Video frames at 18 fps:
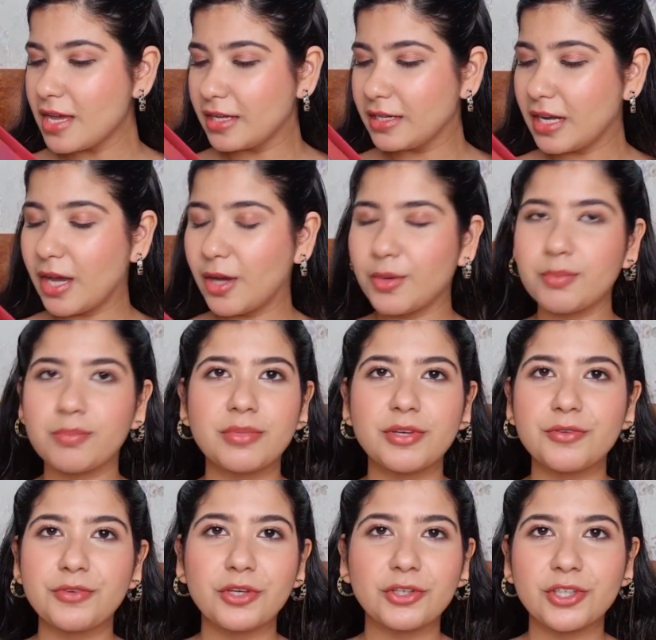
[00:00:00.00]
Now
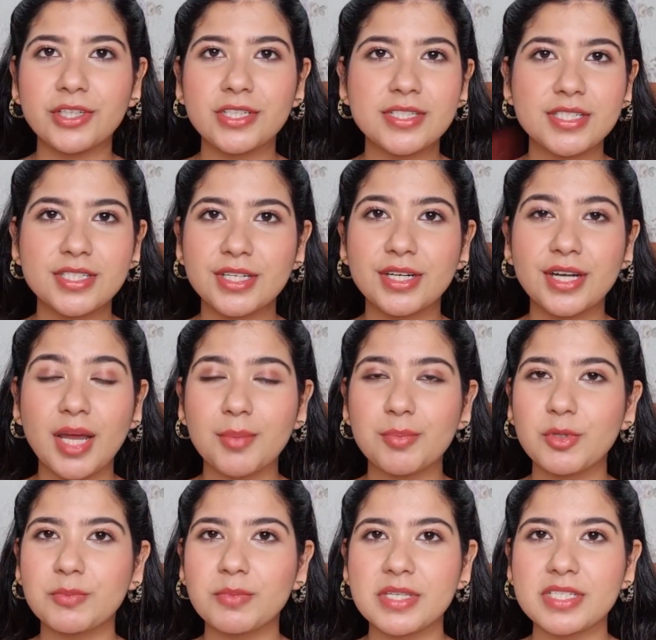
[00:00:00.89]
if you're on
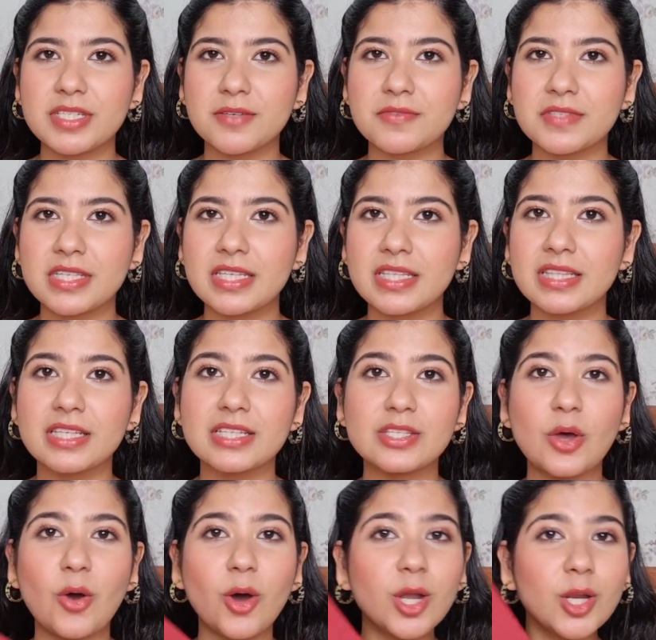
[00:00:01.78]
Instagram, you must have seen
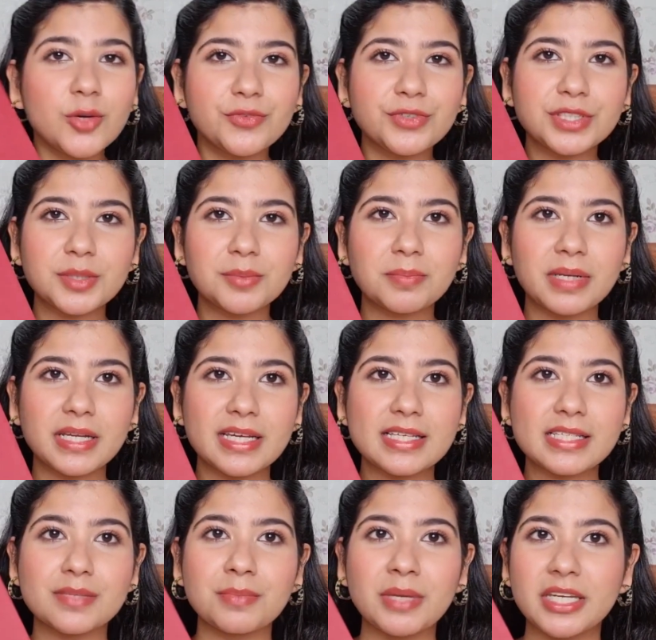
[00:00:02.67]
this all over the
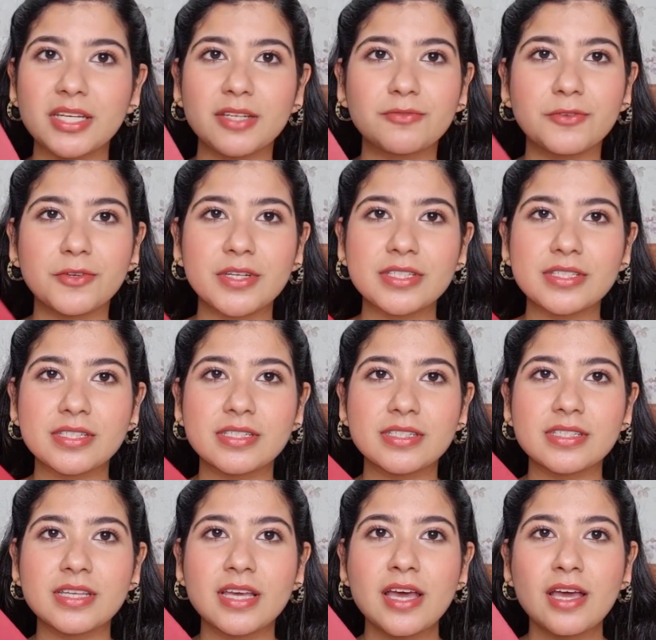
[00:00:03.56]
place. Many
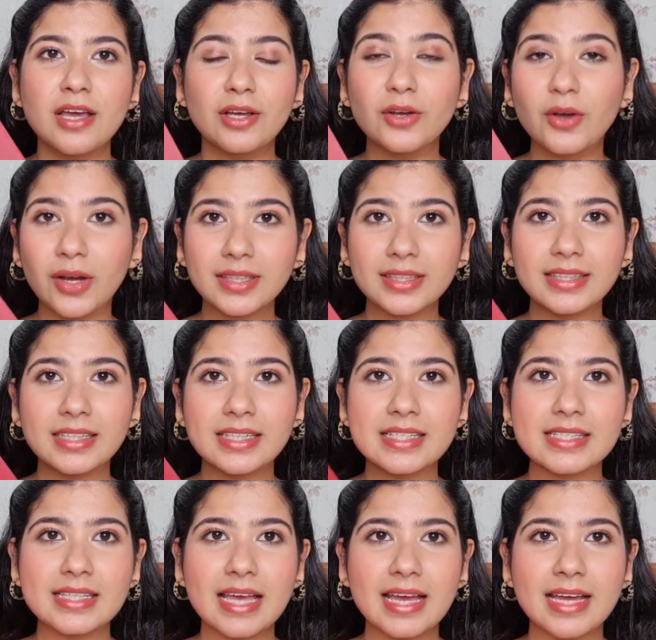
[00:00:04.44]
influencers got
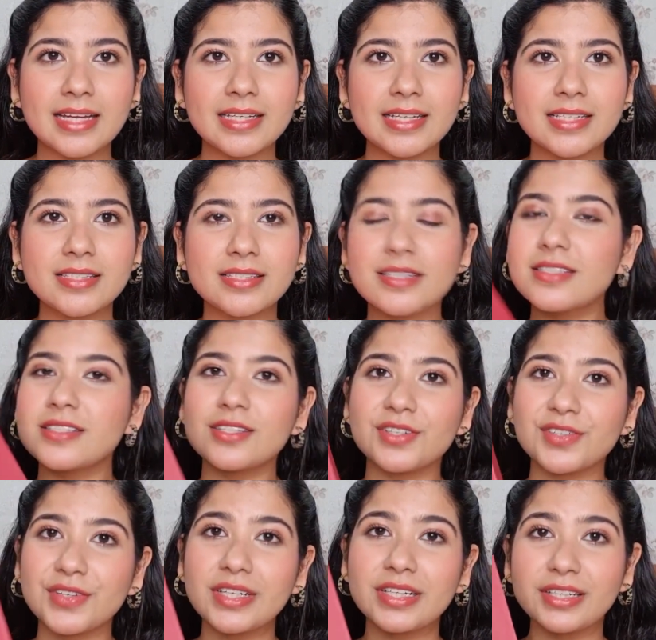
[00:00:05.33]
this, and it's
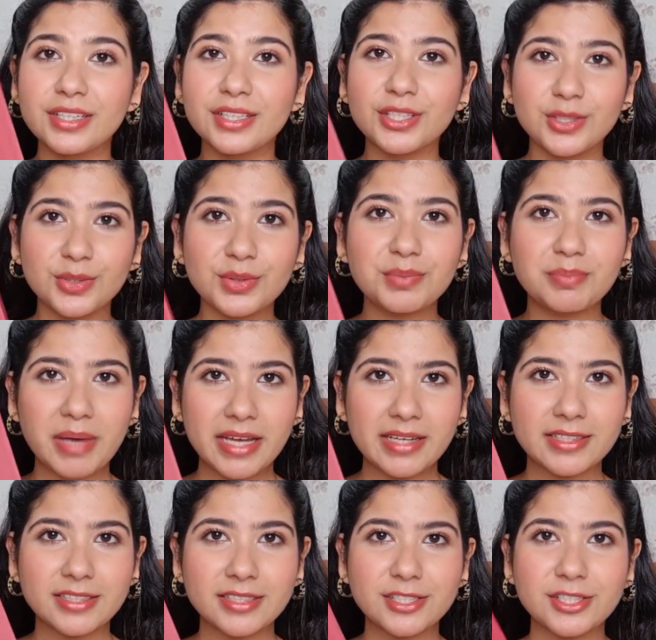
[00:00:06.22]
a really cute
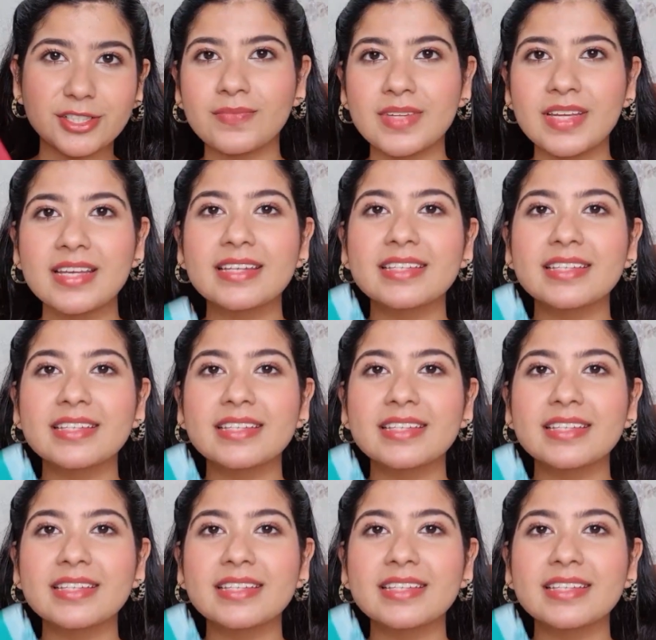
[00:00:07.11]
package.